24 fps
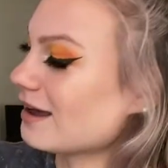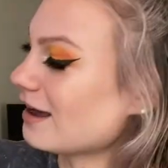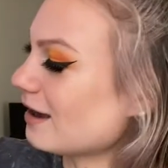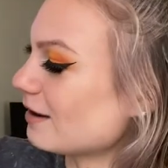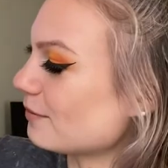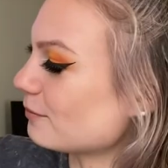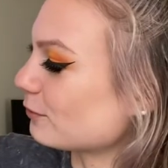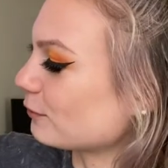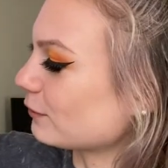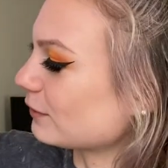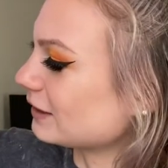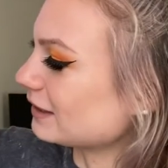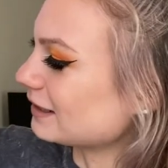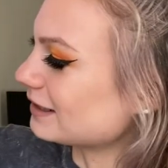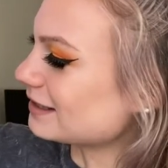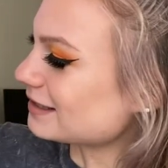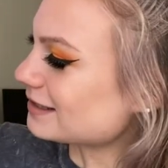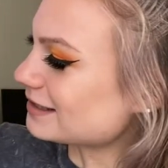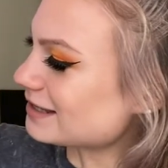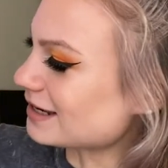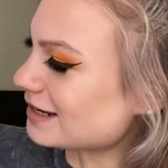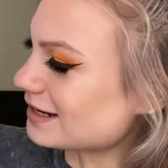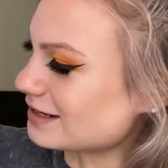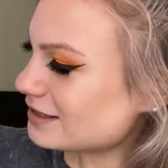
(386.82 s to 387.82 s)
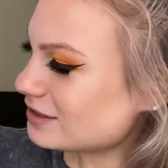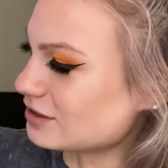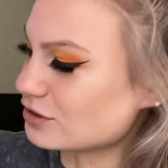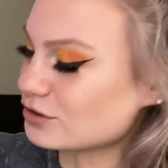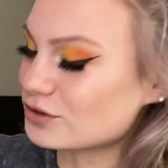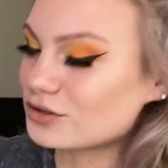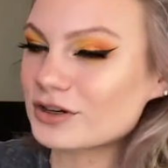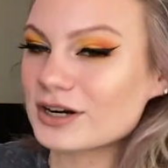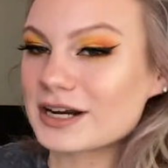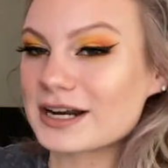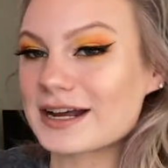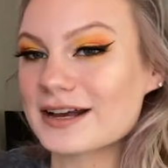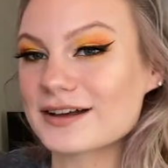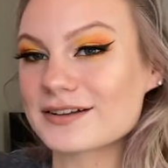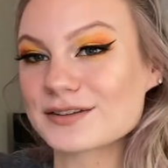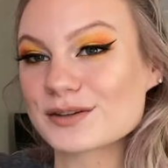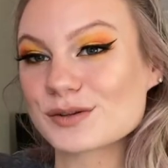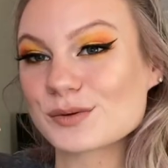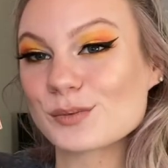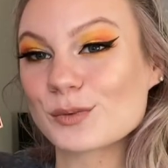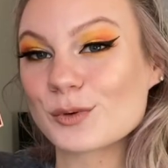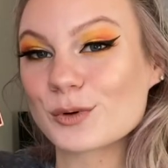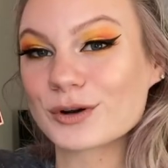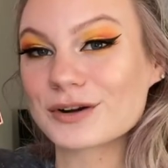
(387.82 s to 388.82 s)
I'm really excited to try out
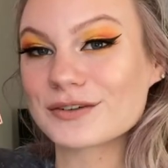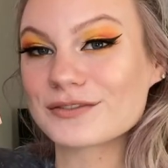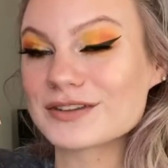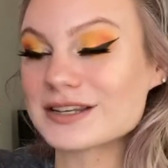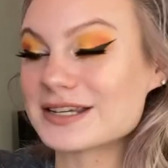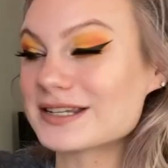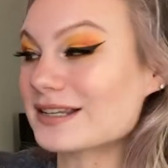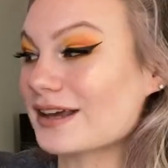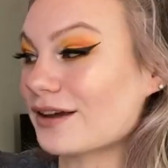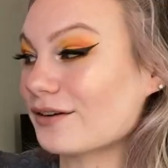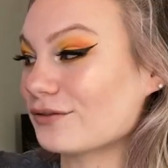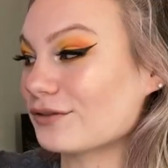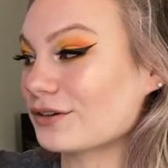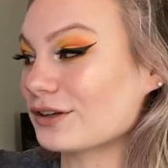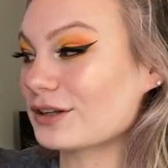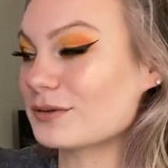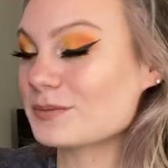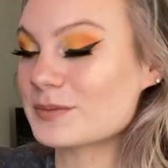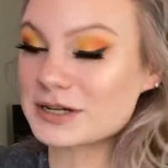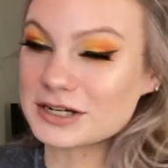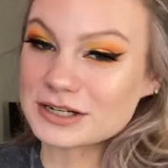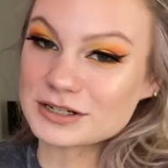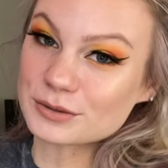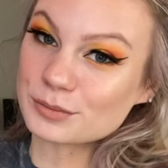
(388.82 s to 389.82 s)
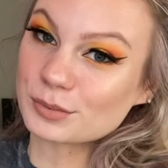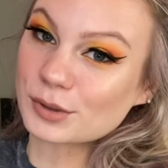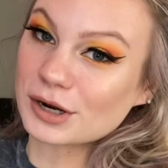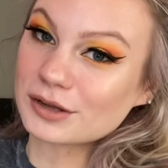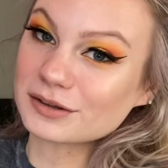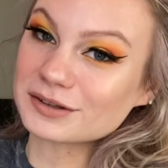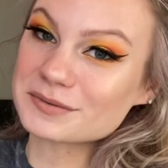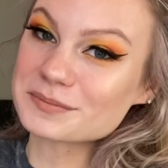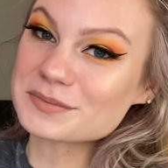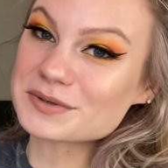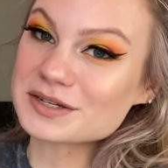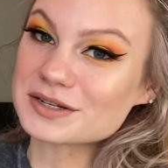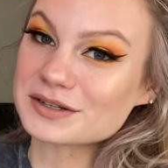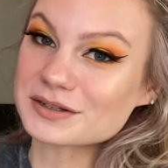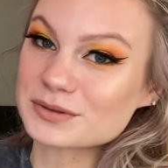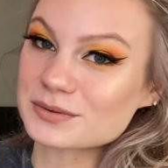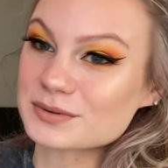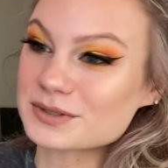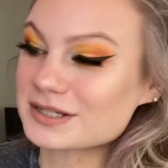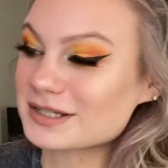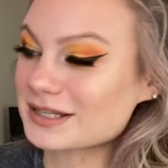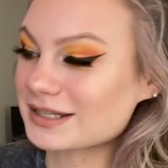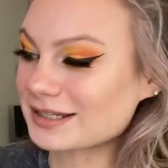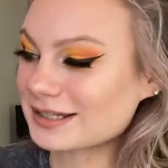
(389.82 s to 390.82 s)
some more of these. I've really been into brown lipsticks
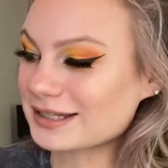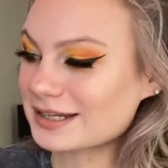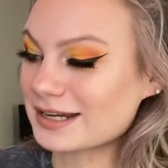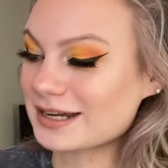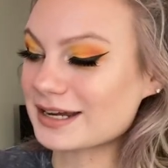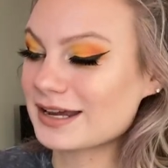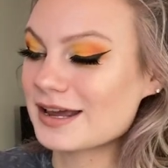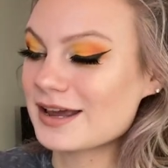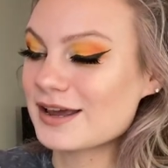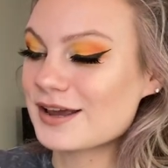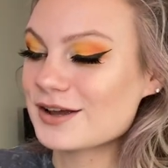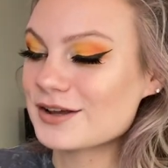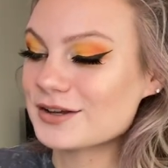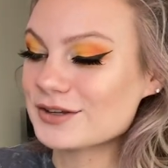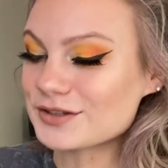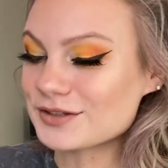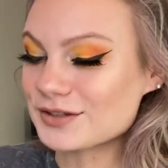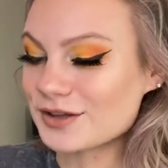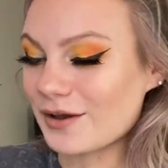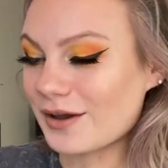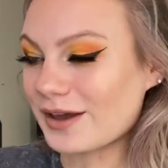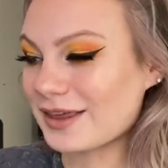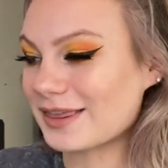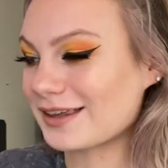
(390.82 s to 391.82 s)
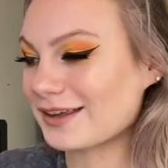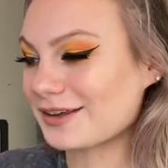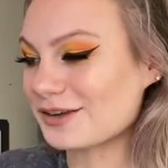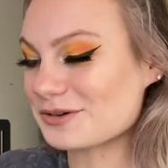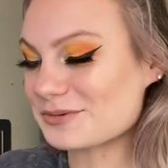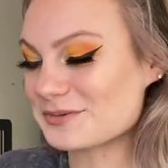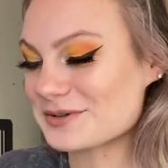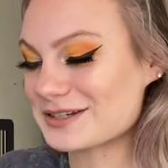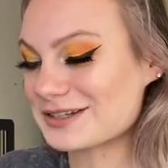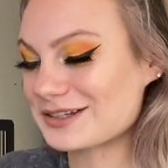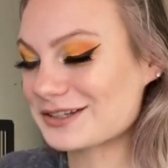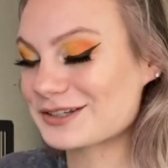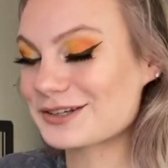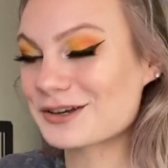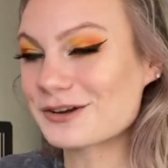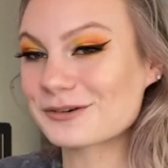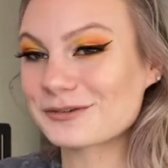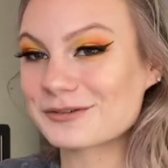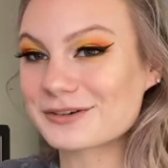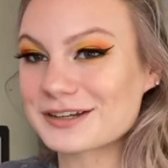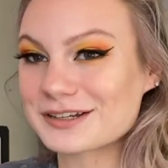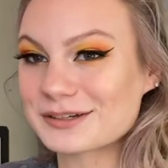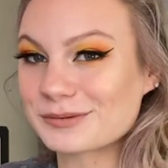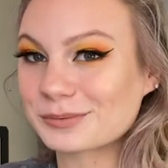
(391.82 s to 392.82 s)
recently, so I think it'll be so
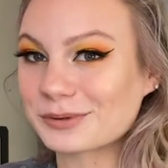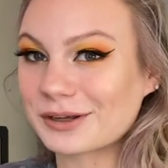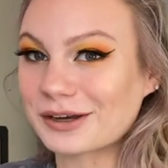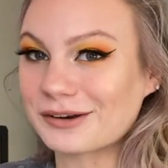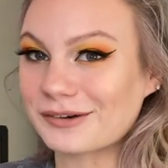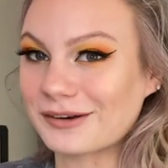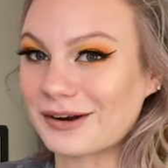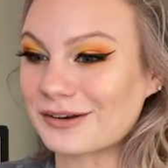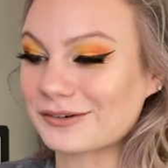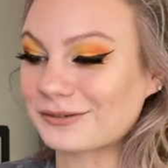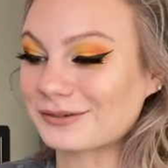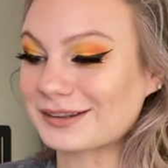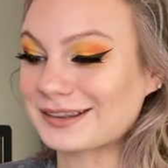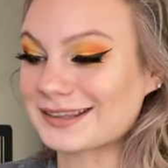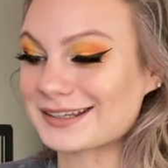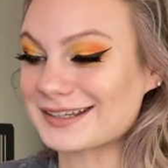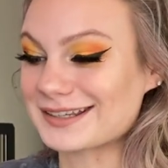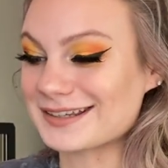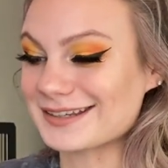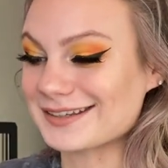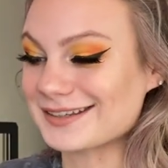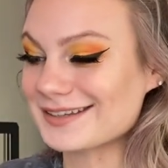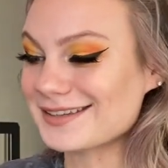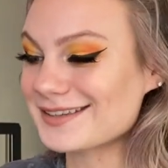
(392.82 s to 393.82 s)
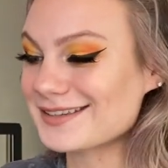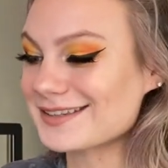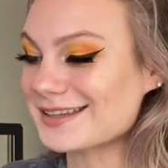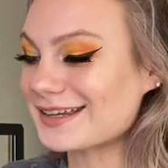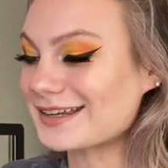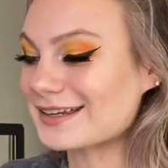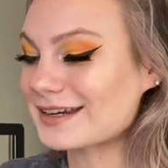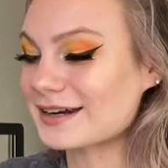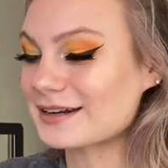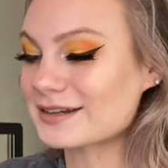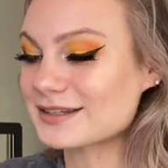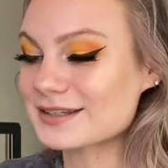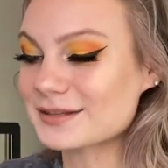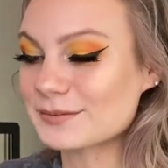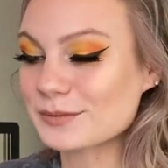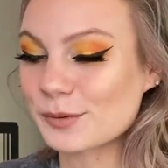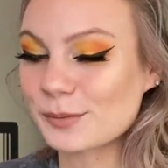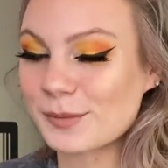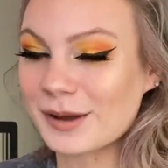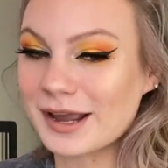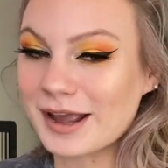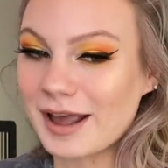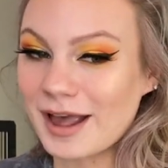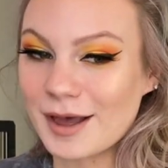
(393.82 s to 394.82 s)
fun to play around with these in some of
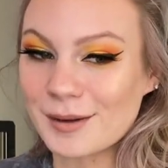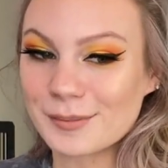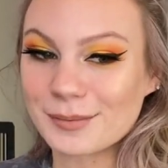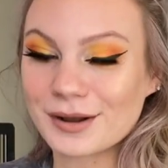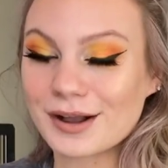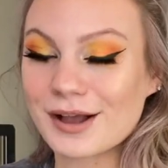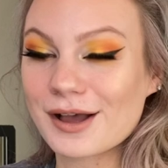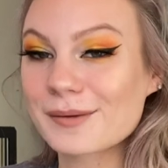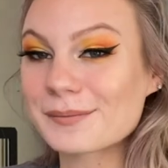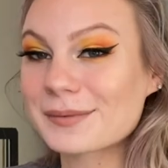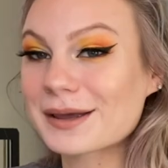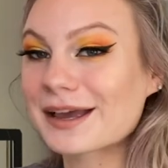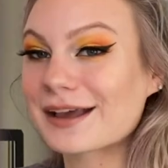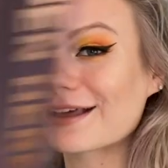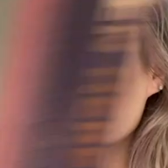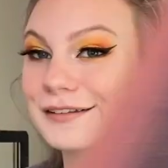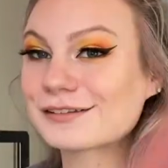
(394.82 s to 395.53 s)
my upcoming